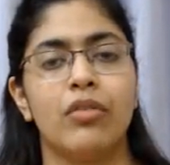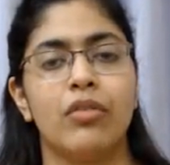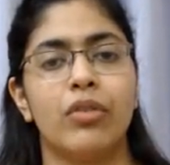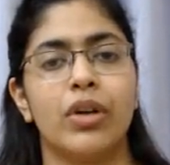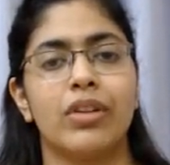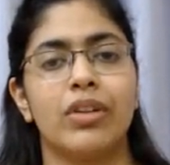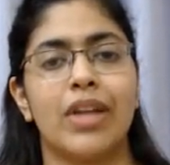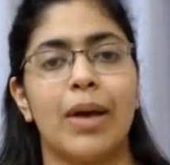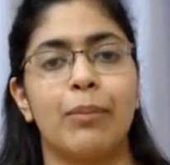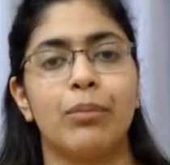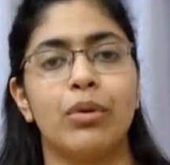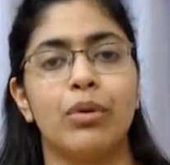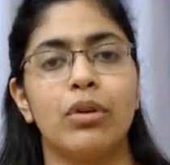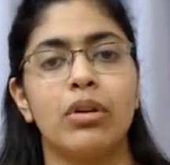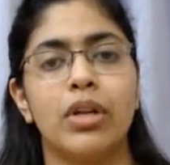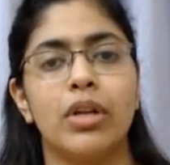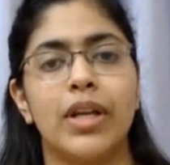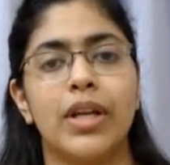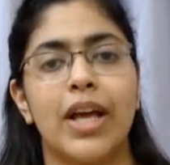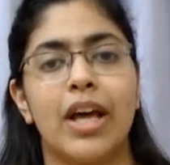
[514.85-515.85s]
For
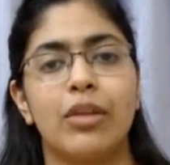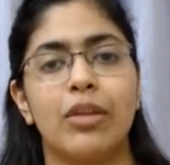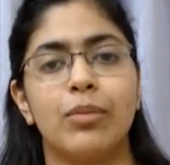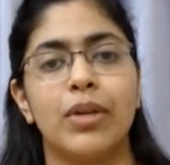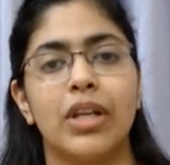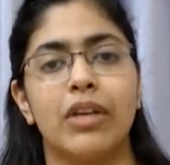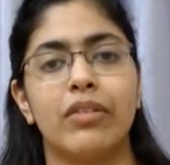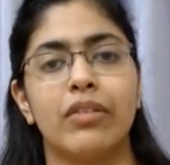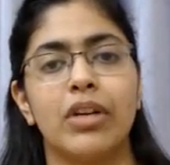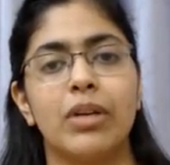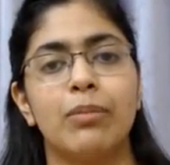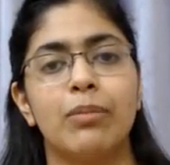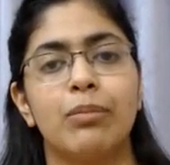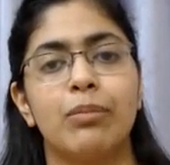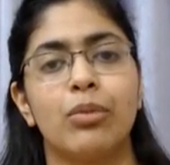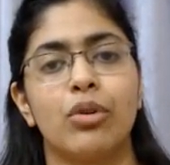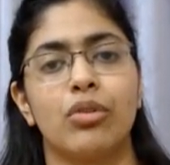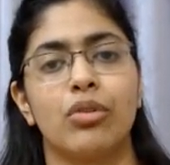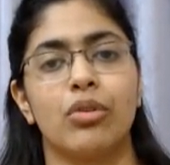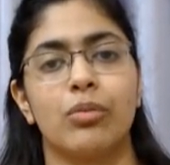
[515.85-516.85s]
example, he has been given
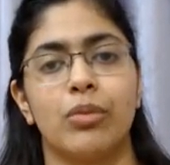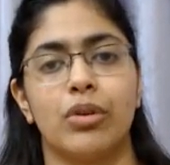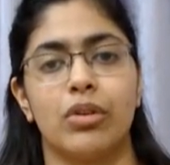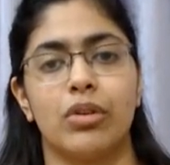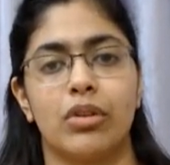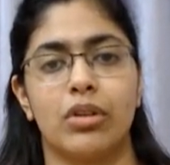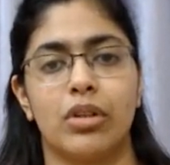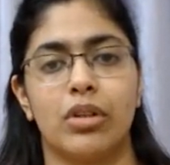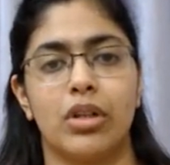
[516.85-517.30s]
imprisonment.